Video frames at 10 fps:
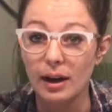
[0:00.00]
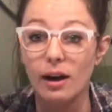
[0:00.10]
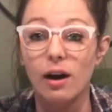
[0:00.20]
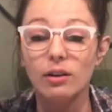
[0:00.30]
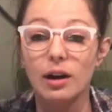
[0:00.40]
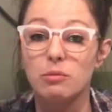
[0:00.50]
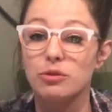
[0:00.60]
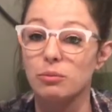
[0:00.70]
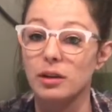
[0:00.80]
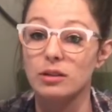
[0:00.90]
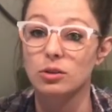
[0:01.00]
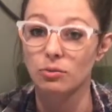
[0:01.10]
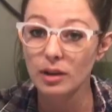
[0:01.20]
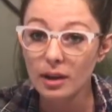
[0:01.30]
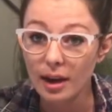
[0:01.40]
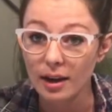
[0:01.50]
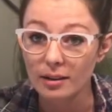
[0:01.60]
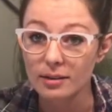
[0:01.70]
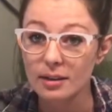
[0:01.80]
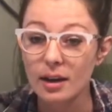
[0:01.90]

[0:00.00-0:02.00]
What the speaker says: It all comes from these 3 kids